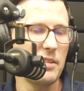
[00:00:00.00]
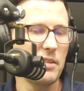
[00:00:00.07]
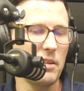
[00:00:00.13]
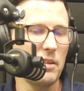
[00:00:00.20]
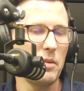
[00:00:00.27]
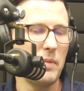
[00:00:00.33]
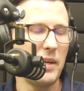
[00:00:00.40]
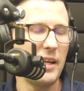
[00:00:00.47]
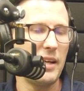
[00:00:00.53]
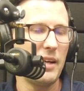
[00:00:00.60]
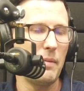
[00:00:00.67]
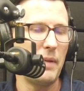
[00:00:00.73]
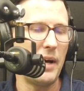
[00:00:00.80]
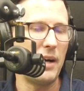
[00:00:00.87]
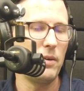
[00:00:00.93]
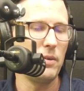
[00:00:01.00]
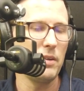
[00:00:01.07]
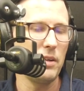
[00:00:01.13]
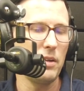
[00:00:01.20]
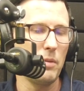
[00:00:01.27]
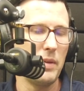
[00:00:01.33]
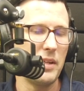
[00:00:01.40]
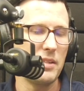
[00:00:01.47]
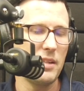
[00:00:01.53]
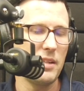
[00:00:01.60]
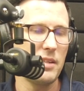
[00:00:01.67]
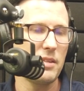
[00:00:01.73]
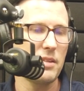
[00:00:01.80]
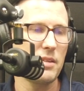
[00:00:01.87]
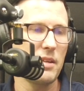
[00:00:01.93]
us a little bit about your
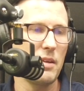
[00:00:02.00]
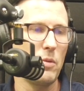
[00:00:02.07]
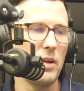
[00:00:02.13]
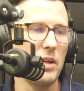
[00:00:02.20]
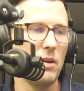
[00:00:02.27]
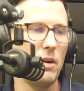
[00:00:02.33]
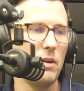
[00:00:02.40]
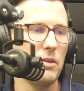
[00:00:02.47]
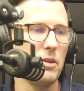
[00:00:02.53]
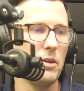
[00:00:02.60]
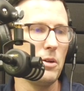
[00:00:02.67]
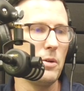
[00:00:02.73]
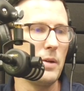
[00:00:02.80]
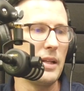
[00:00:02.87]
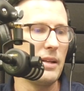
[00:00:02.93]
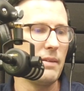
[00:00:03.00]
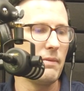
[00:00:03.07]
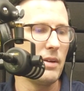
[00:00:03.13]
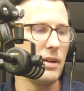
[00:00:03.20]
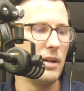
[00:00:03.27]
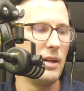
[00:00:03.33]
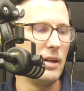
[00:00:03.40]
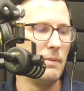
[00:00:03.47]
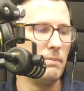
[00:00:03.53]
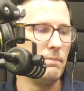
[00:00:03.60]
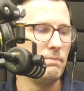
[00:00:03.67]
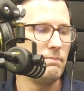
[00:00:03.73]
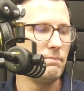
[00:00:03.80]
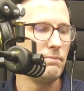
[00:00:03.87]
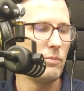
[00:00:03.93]
business, what you all do, and
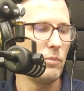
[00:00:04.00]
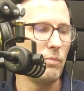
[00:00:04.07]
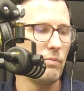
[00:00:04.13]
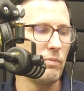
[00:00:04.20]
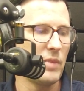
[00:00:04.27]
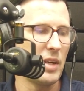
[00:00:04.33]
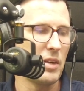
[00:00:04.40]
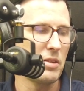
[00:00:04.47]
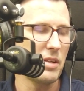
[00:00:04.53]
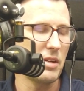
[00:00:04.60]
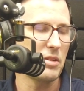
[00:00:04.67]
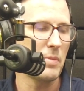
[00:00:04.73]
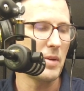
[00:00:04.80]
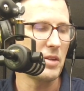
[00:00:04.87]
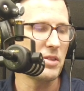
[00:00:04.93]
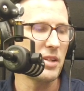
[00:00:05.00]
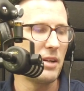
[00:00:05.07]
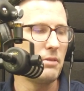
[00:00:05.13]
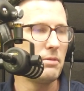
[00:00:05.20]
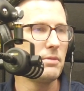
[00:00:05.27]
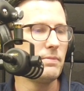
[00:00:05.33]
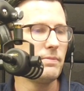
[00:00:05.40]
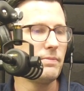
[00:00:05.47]
tell us about yourself.